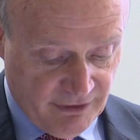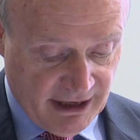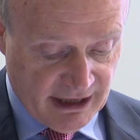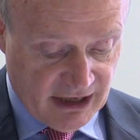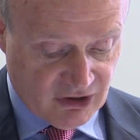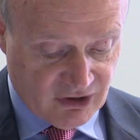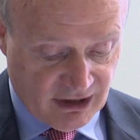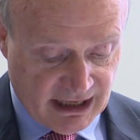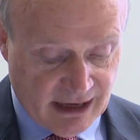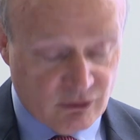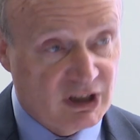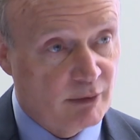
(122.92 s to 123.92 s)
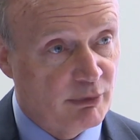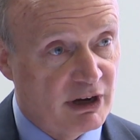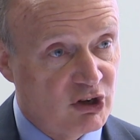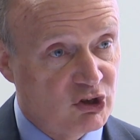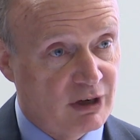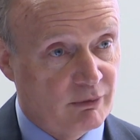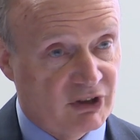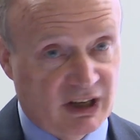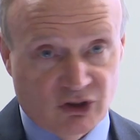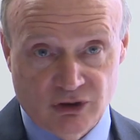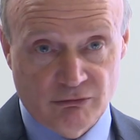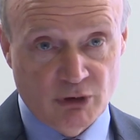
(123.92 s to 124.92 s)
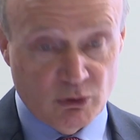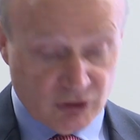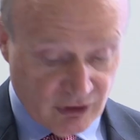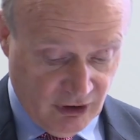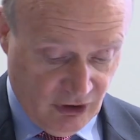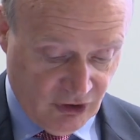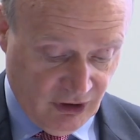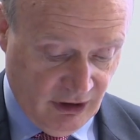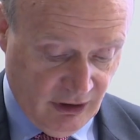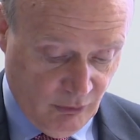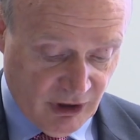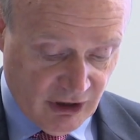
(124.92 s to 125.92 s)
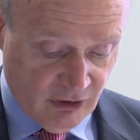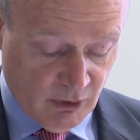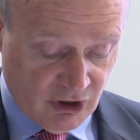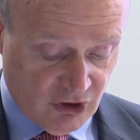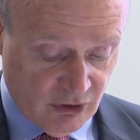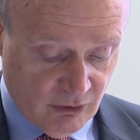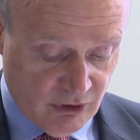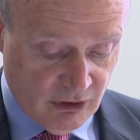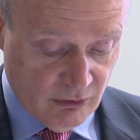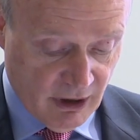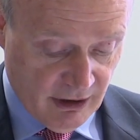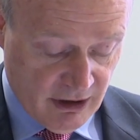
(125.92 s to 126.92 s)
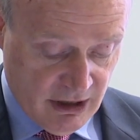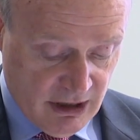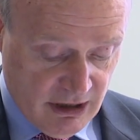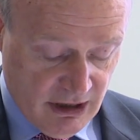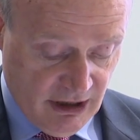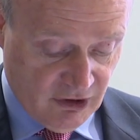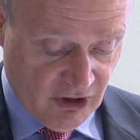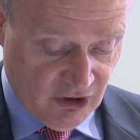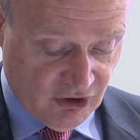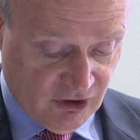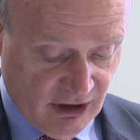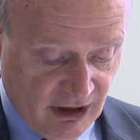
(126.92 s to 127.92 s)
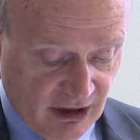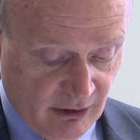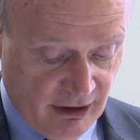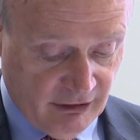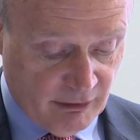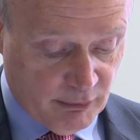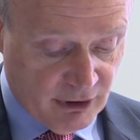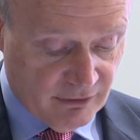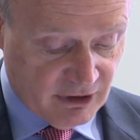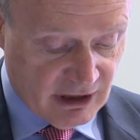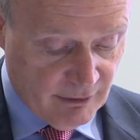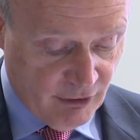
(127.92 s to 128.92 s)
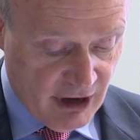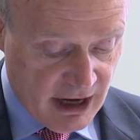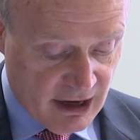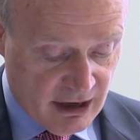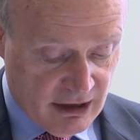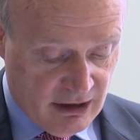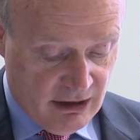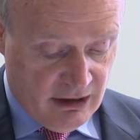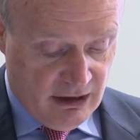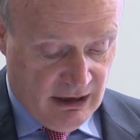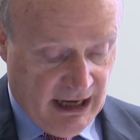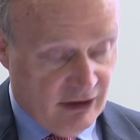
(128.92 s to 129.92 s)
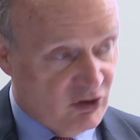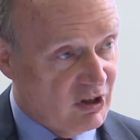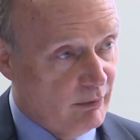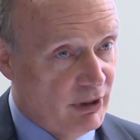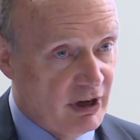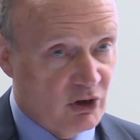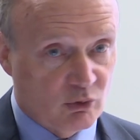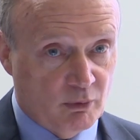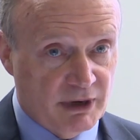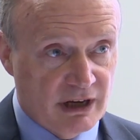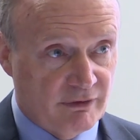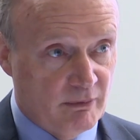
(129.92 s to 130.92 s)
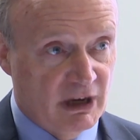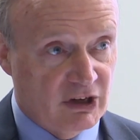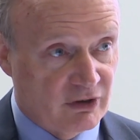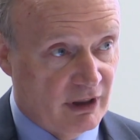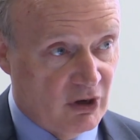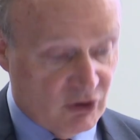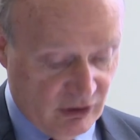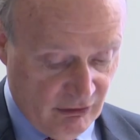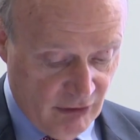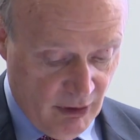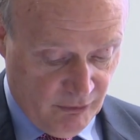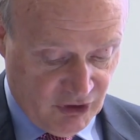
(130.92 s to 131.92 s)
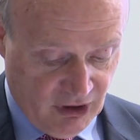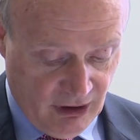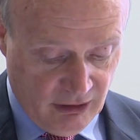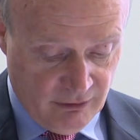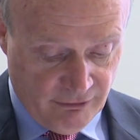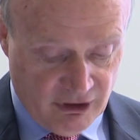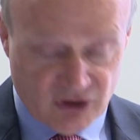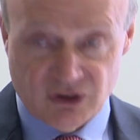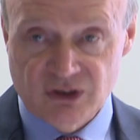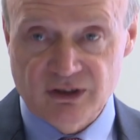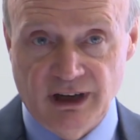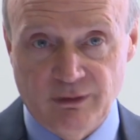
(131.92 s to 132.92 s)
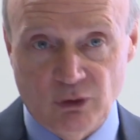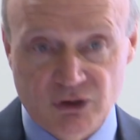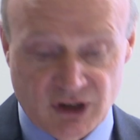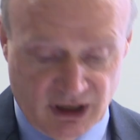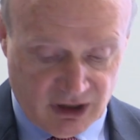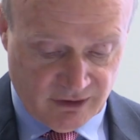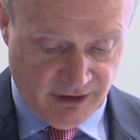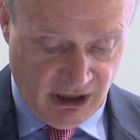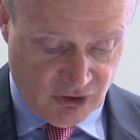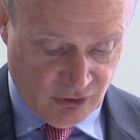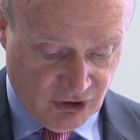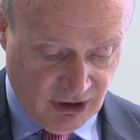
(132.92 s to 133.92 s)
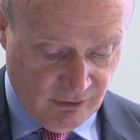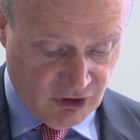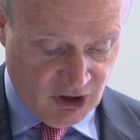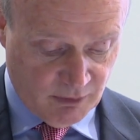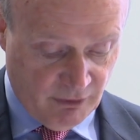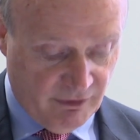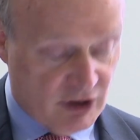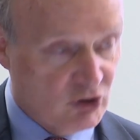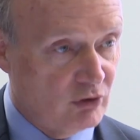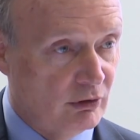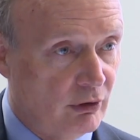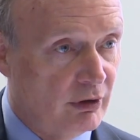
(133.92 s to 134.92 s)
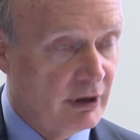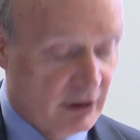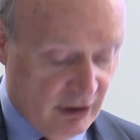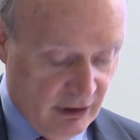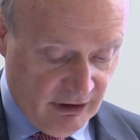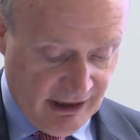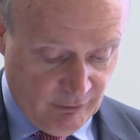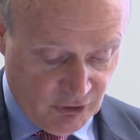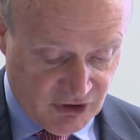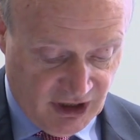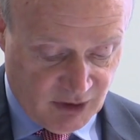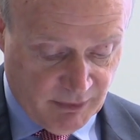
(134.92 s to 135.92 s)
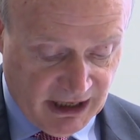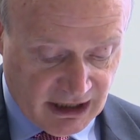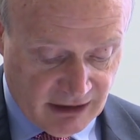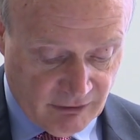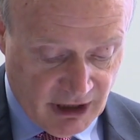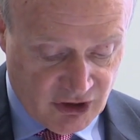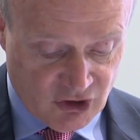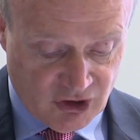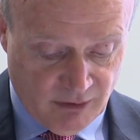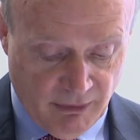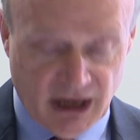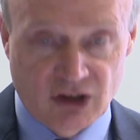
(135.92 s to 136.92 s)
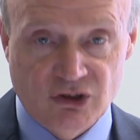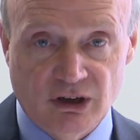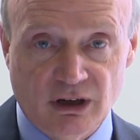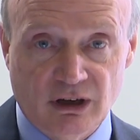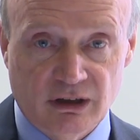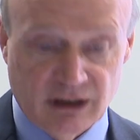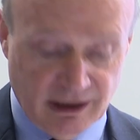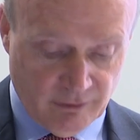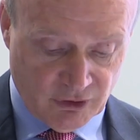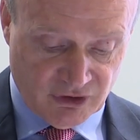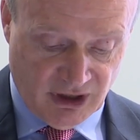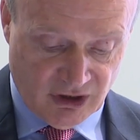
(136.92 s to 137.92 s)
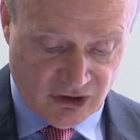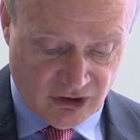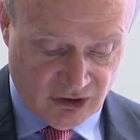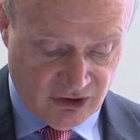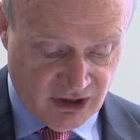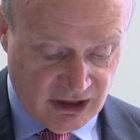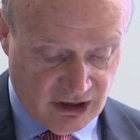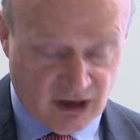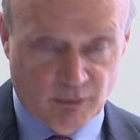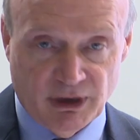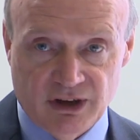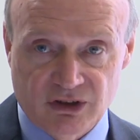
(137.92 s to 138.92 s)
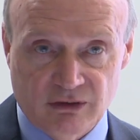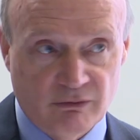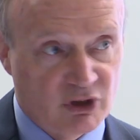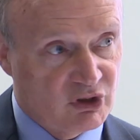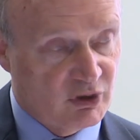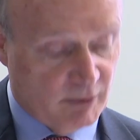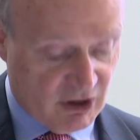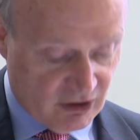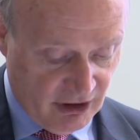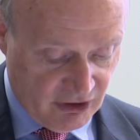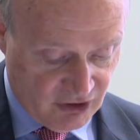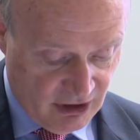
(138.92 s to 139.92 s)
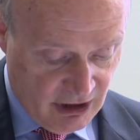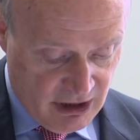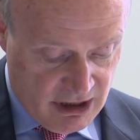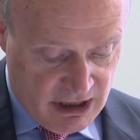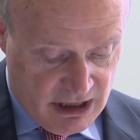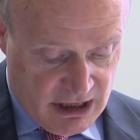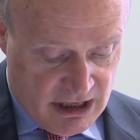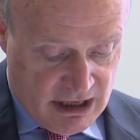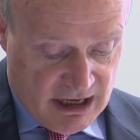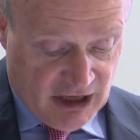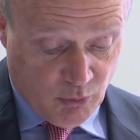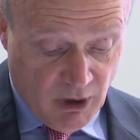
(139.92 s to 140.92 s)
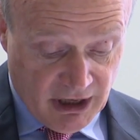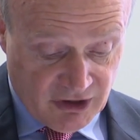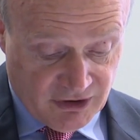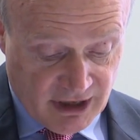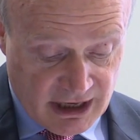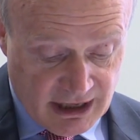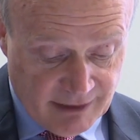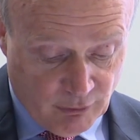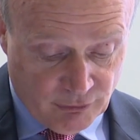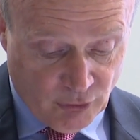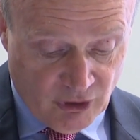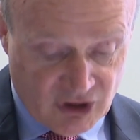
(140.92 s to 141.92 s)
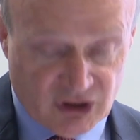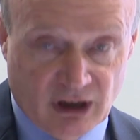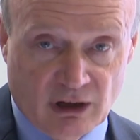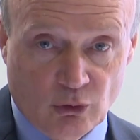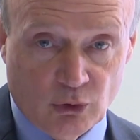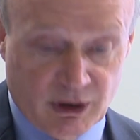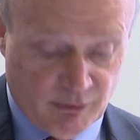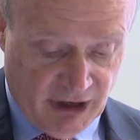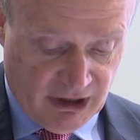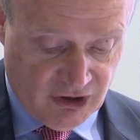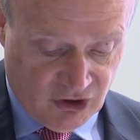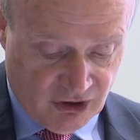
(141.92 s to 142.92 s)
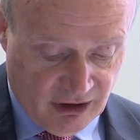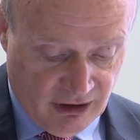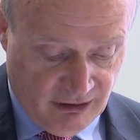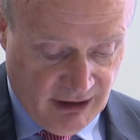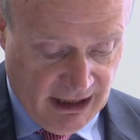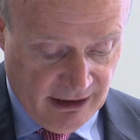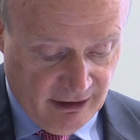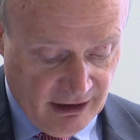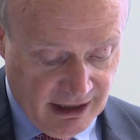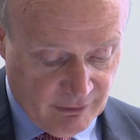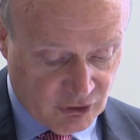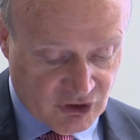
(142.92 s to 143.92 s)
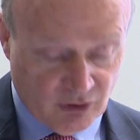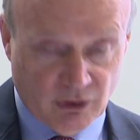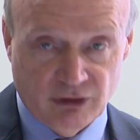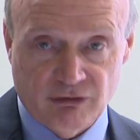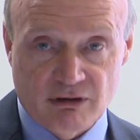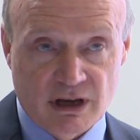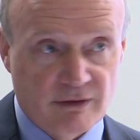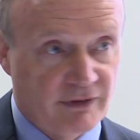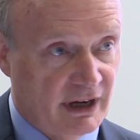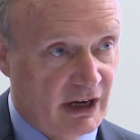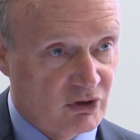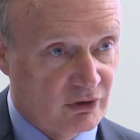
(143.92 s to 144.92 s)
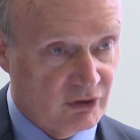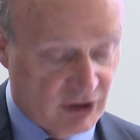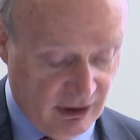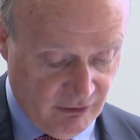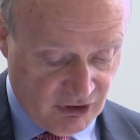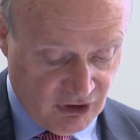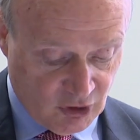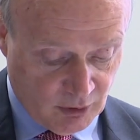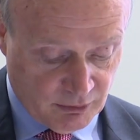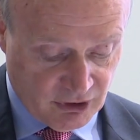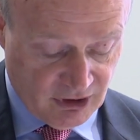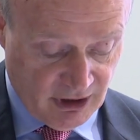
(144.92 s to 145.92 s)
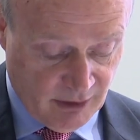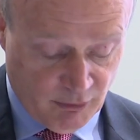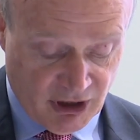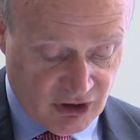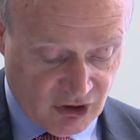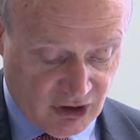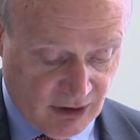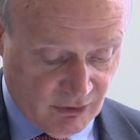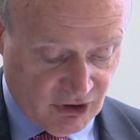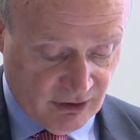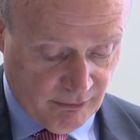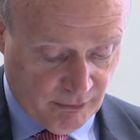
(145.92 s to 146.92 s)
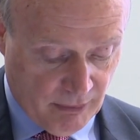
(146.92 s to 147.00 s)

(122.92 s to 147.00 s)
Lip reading: finance and accounting apprenticeships. That's the route that within which you exist that are approved for delivery. And some of those will be familiar to those in the room. So, for instance, the Level 6 Financial Services Professional, Level 6 Banking Relationship Manager, and the Level 6 Senior Compliance and Risk Specialist, as well as the Level 4 Internal Audit Practitioner and the Level 2 and 3 Financial Services Apprenticeships.